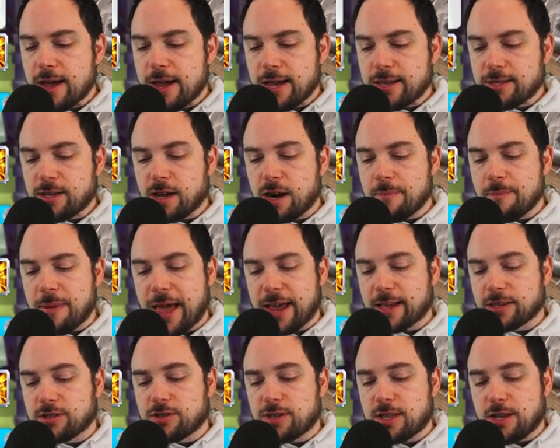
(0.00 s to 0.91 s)
He's going to
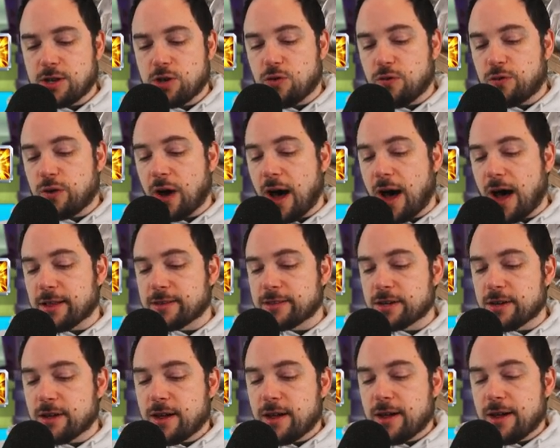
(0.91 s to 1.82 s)
make it so that you've
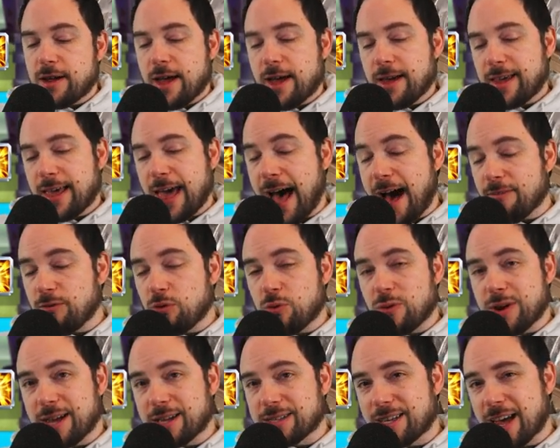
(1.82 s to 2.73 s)
got
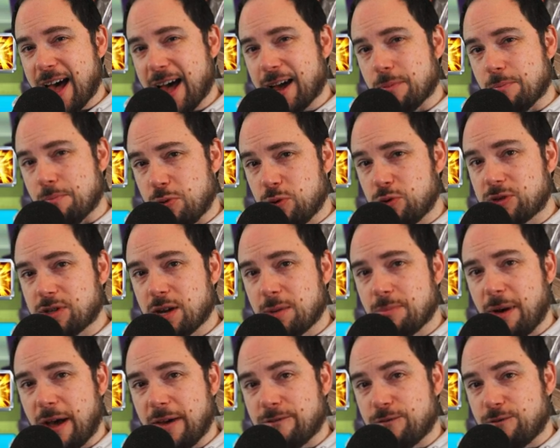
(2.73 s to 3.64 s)
cavalry attack
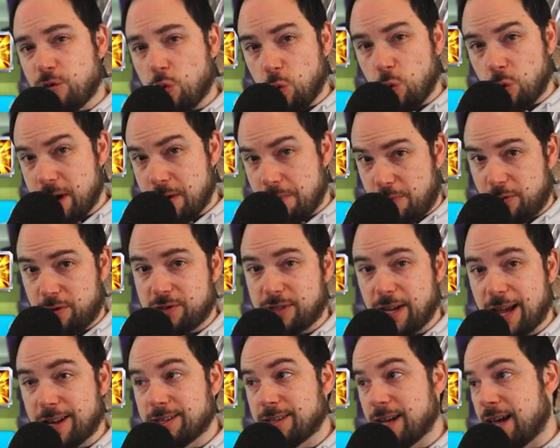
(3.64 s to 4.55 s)
boosted by
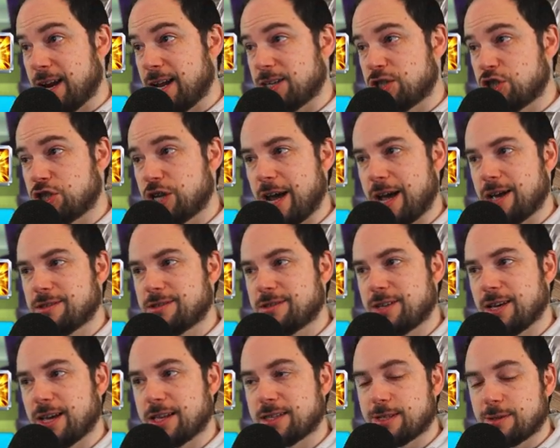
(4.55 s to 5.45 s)
40% and a
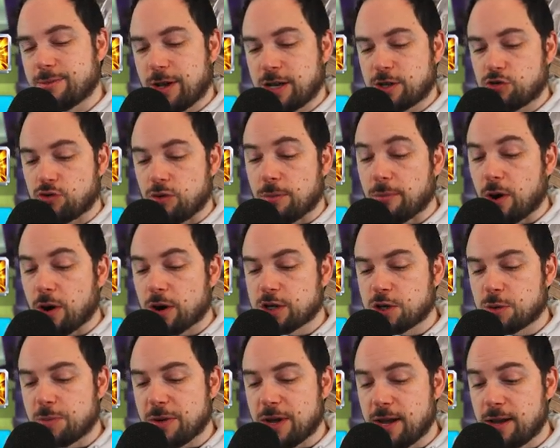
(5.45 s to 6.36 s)
chance to get some extra
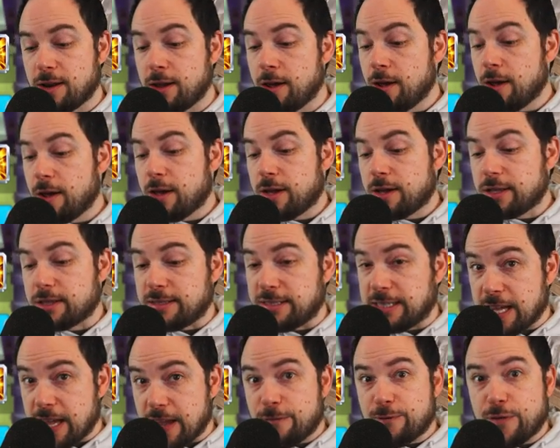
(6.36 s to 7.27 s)
march speed,
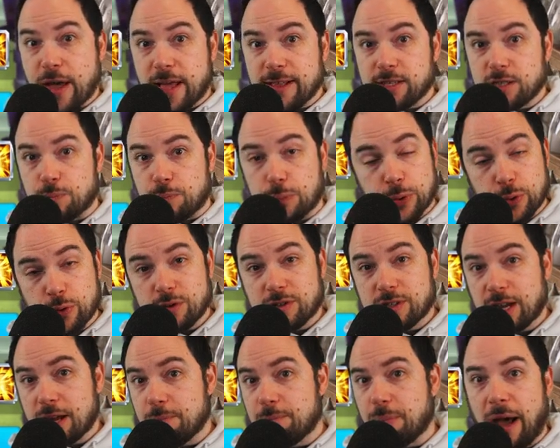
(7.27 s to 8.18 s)
defense
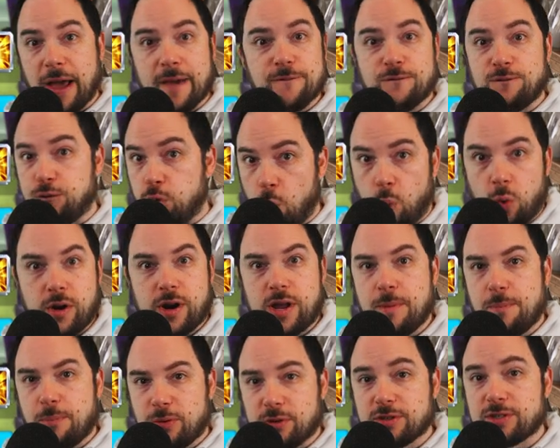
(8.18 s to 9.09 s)
boosted by
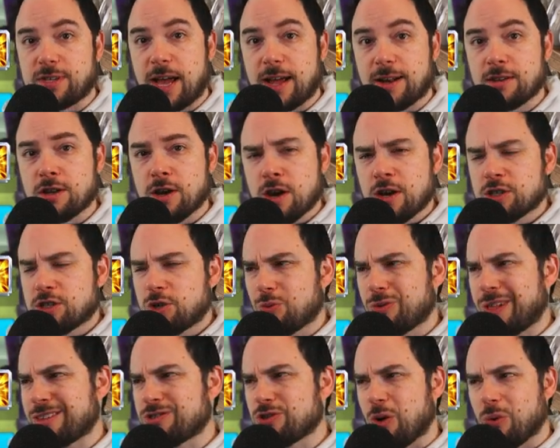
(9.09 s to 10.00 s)
40%.
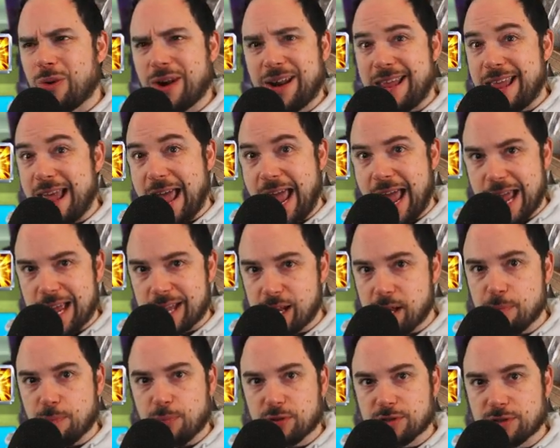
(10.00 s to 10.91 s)
So that's already
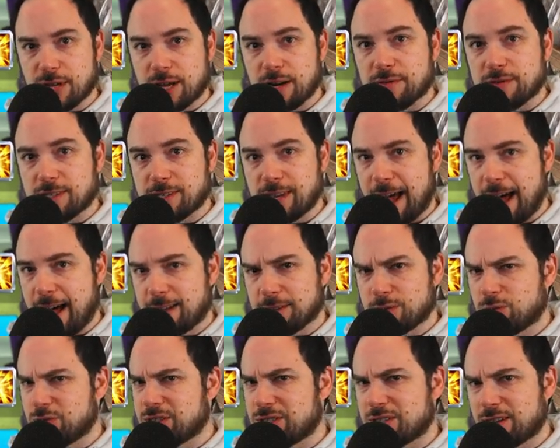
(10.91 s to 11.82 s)
80% of
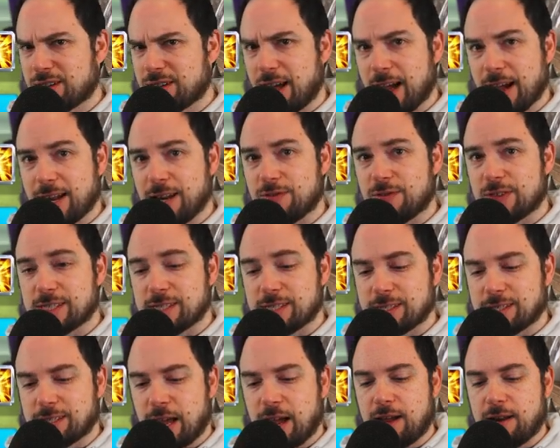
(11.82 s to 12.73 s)
stats, which is kind of
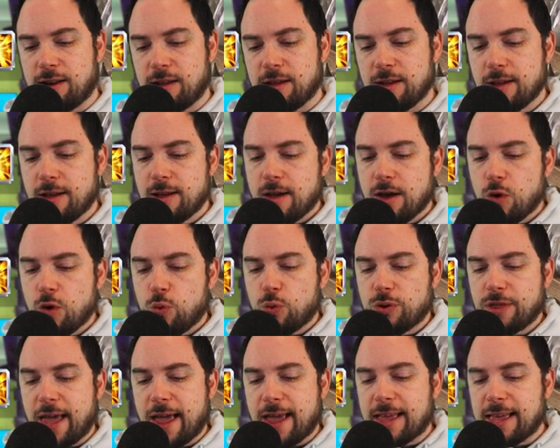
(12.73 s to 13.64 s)
insane,
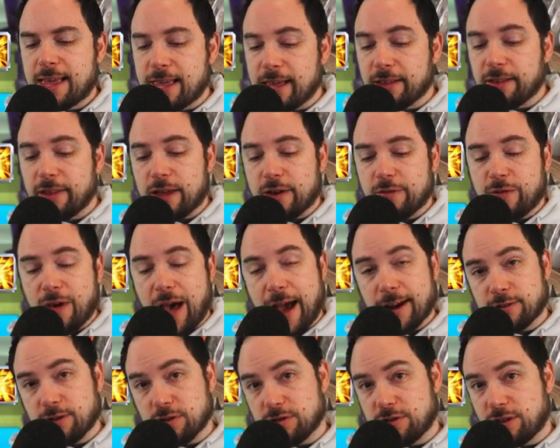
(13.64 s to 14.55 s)
with a healing
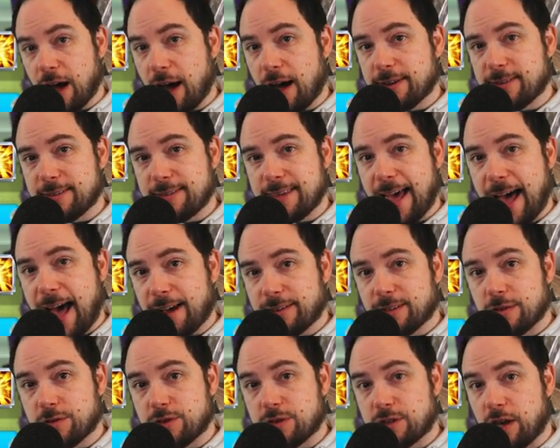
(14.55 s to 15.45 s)
factor tied to the
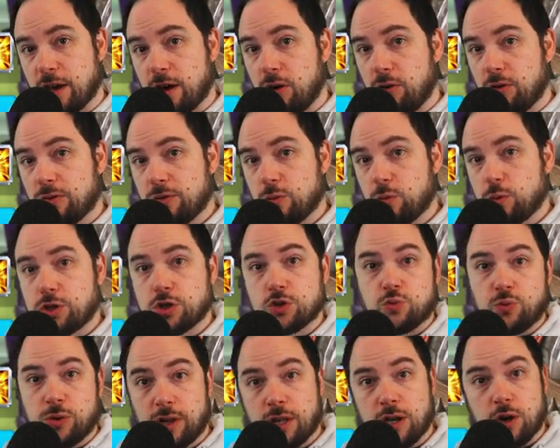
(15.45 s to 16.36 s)
active skill, which
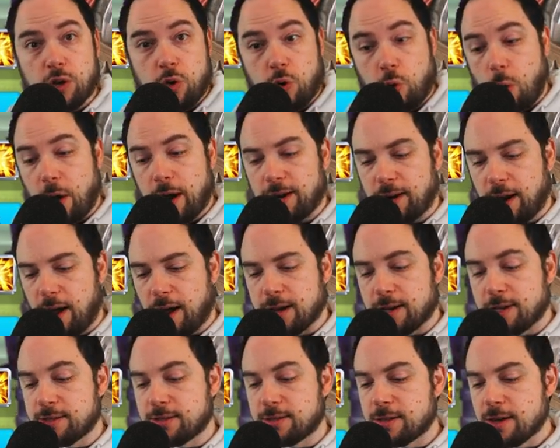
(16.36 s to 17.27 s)
is really quite
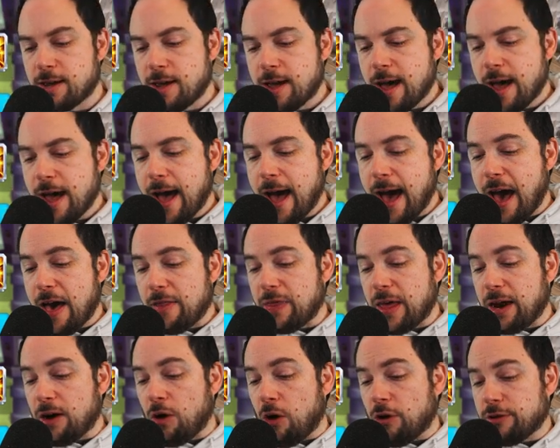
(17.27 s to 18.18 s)
nice.
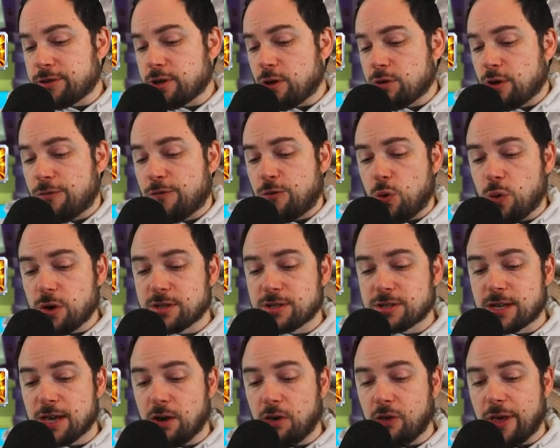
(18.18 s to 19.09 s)
And then also, the fourth
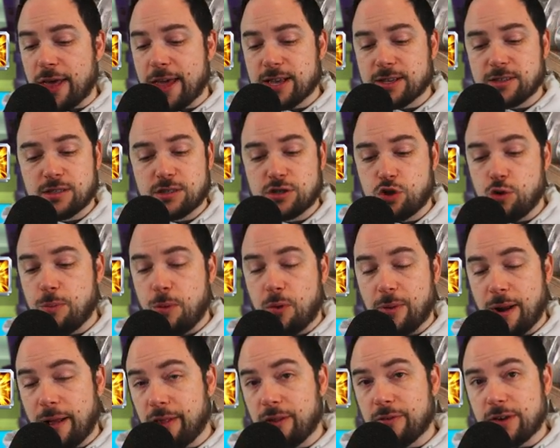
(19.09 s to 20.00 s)
skill is
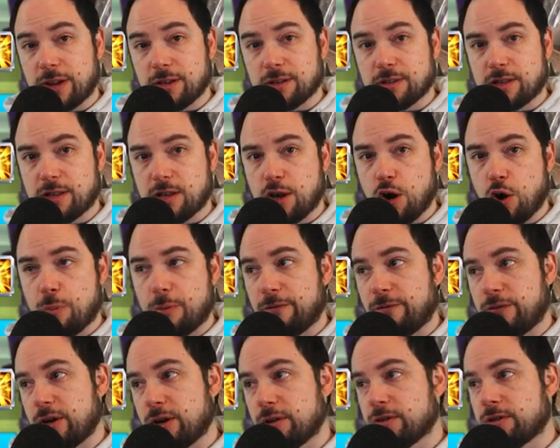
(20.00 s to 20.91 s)
super relevant to the
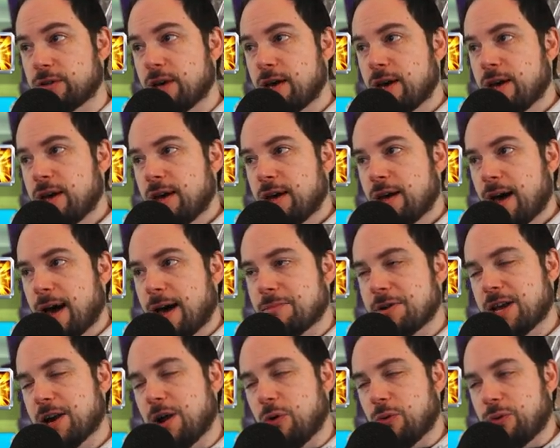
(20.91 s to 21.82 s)
open field. I
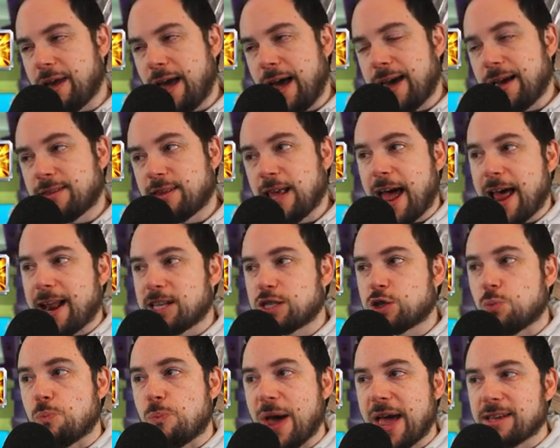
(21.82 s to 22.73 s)
mean, okay, at, at
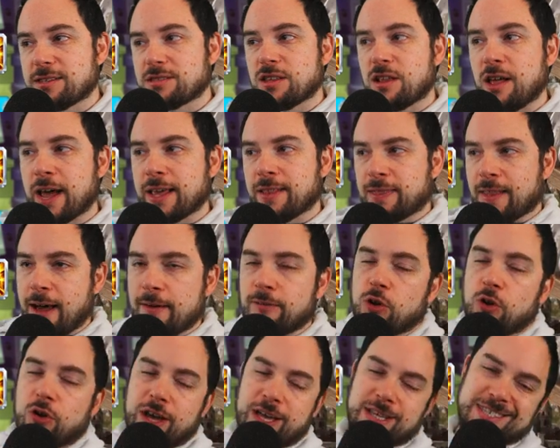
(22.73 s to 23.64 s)
its baseline
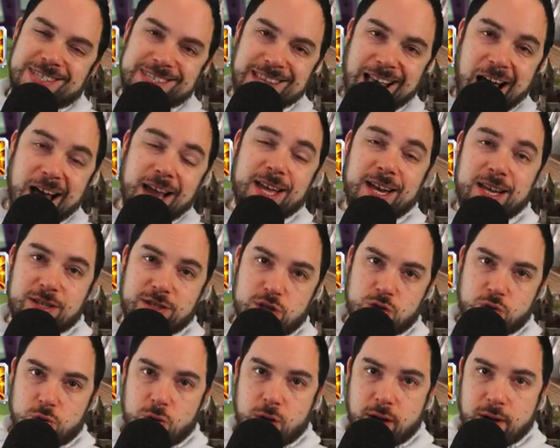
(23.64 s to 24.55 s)
level, it's not going to
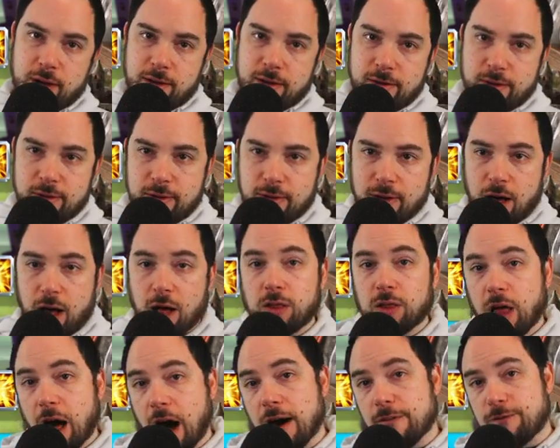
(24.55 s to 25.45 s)
do a
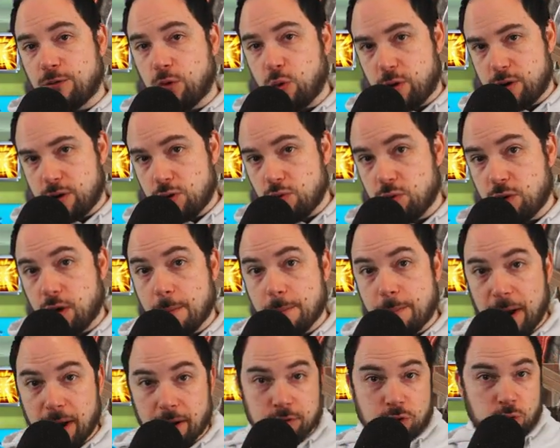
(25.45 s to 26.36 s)
lot for you
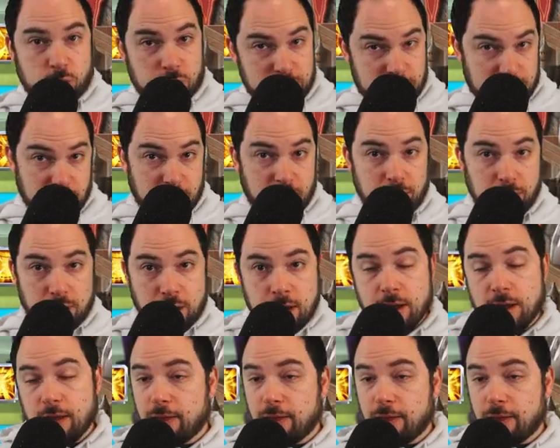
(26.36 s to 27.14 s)
compared to a skill